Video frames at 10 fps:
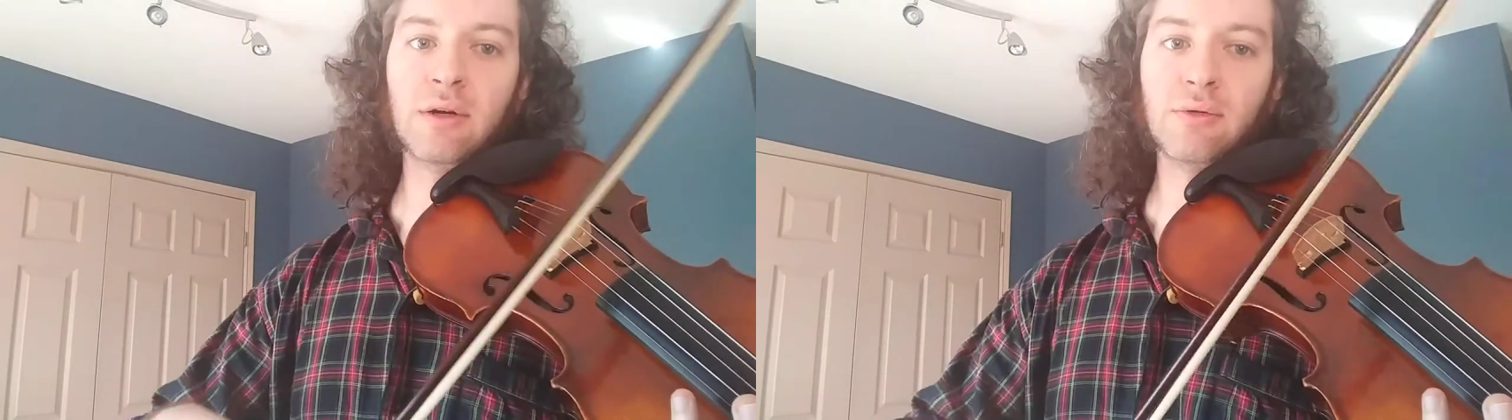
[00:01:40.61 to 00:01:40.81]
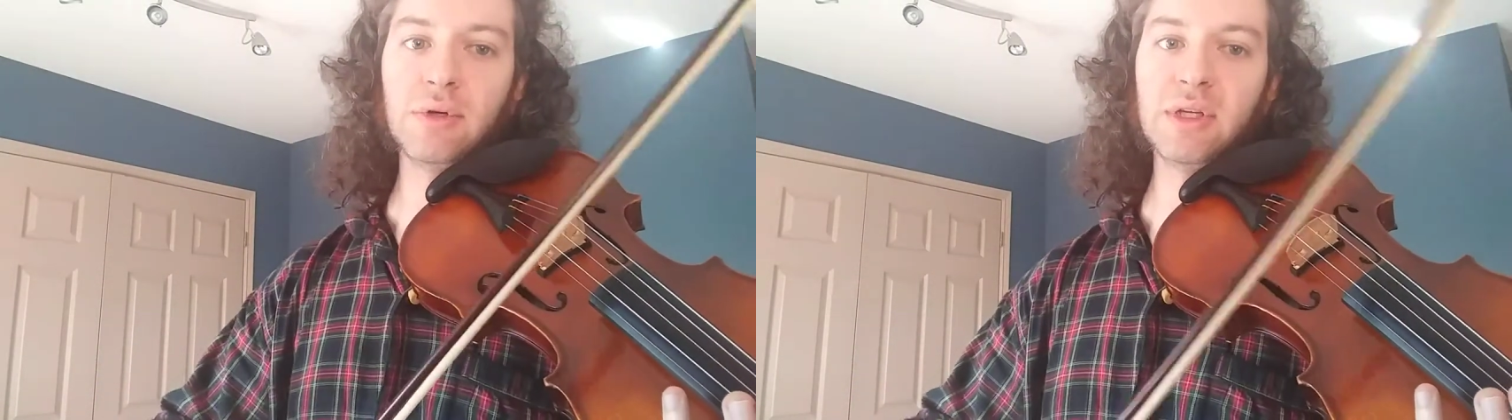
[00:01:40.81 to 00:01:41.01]

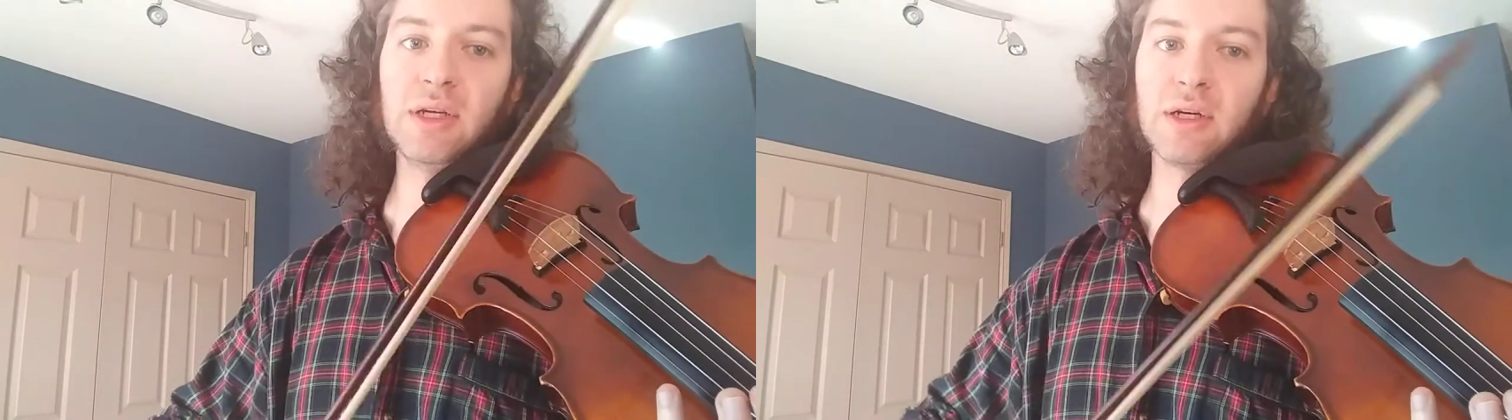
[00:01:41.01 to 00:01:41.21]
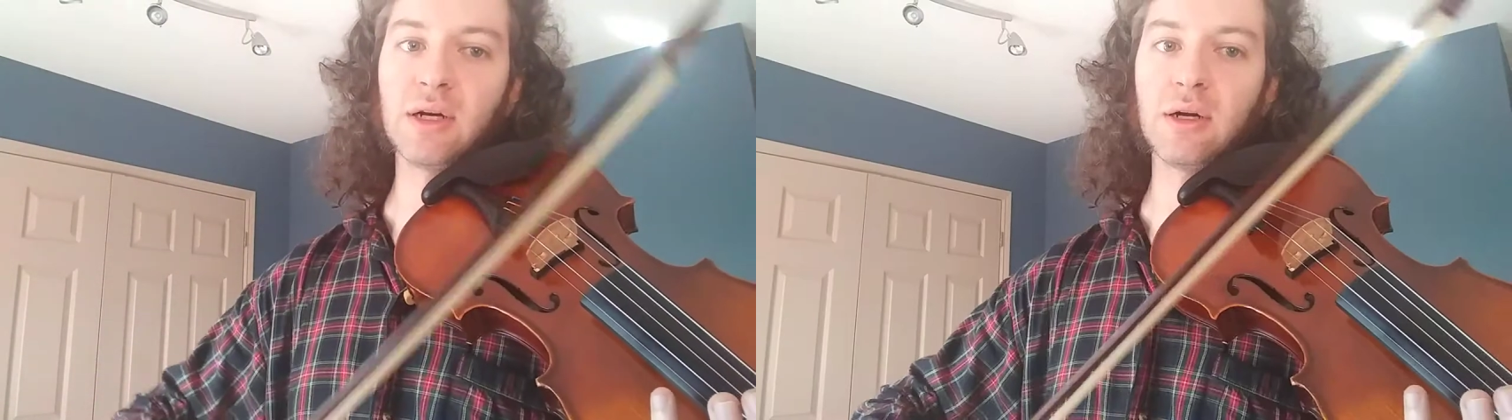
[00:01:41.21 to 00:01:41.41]
really
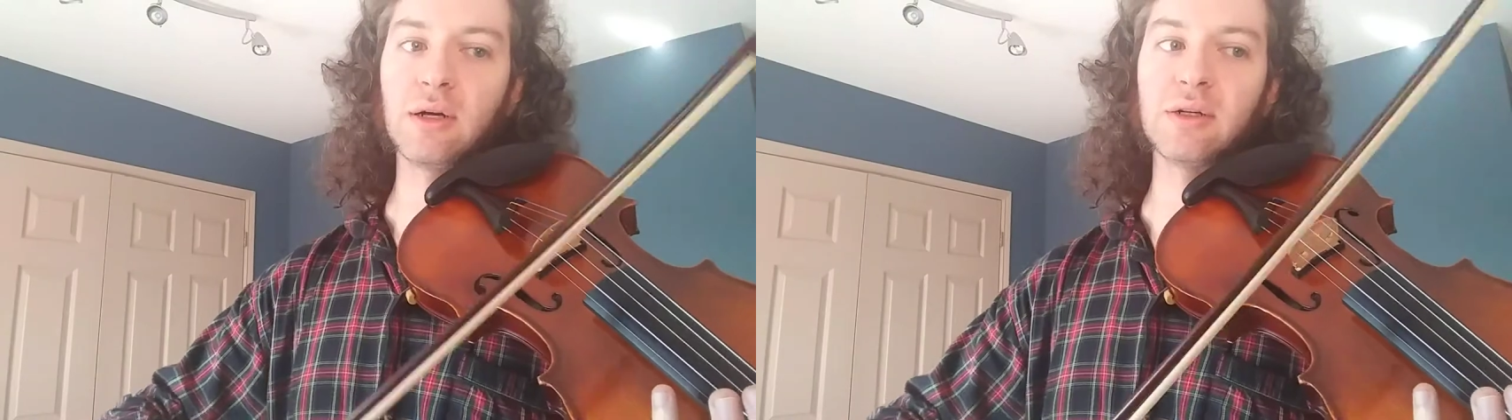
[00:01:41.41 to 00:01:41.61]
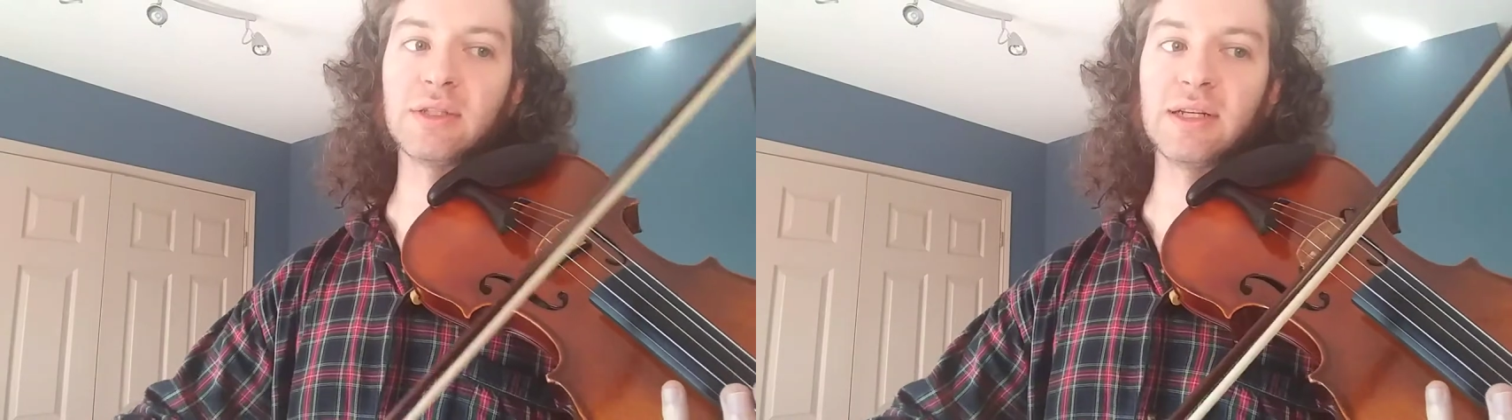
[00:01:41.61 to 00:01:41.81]

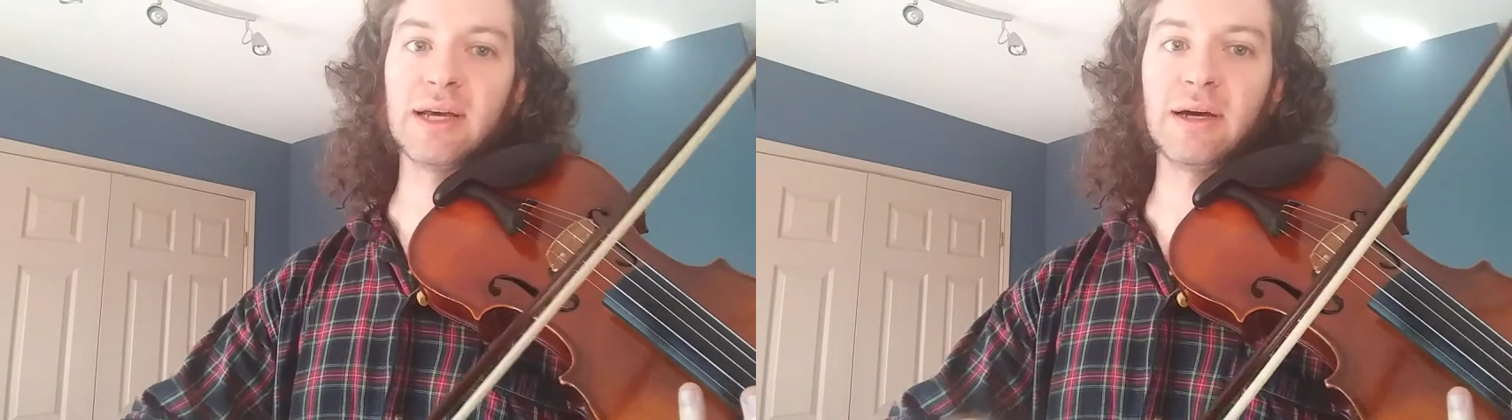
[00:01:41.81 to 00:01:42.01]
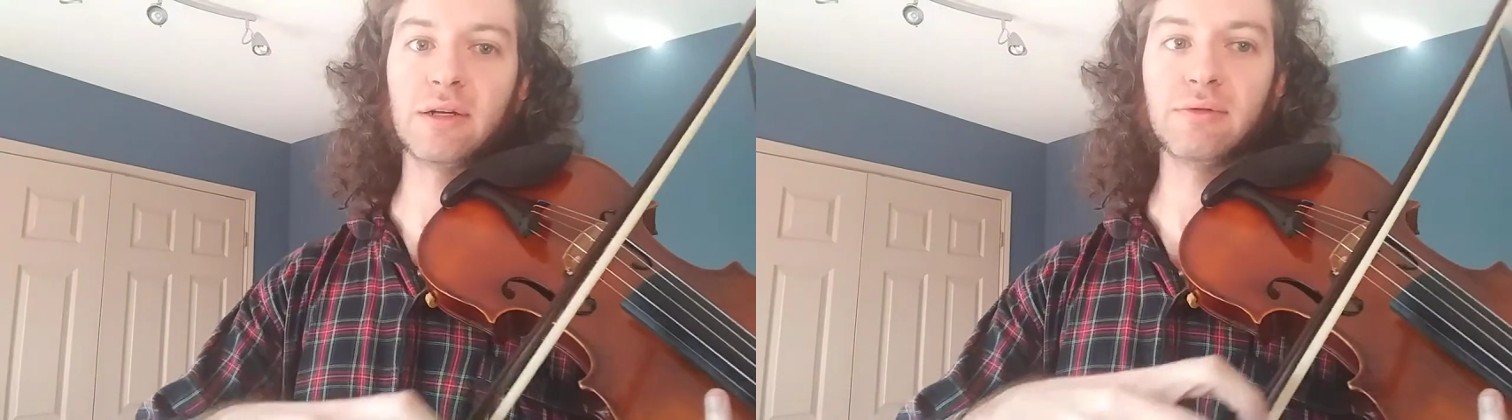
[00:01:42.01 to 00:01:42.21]
occurs and
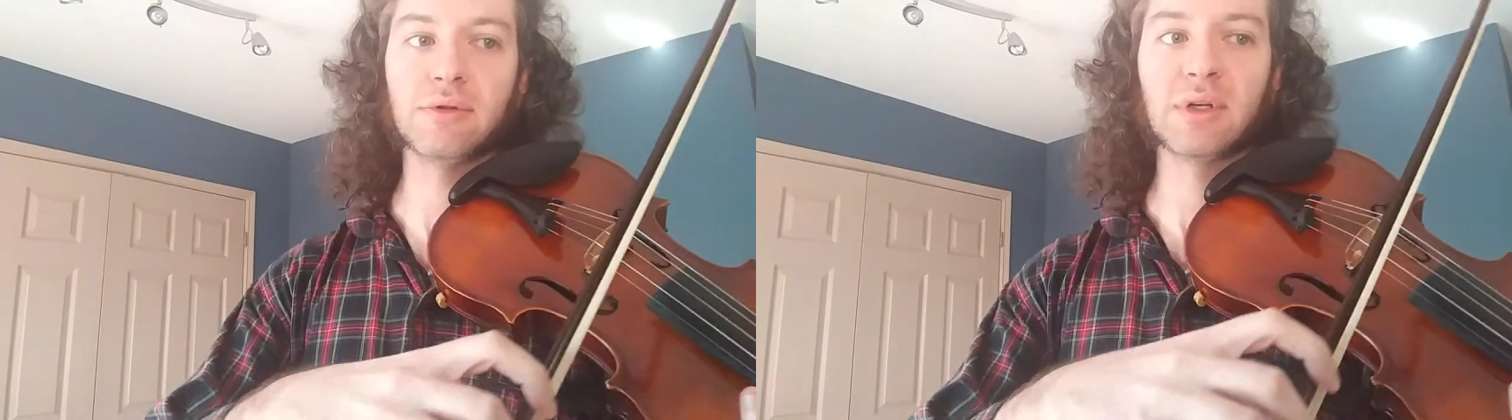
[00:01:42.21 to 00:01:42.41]
how do you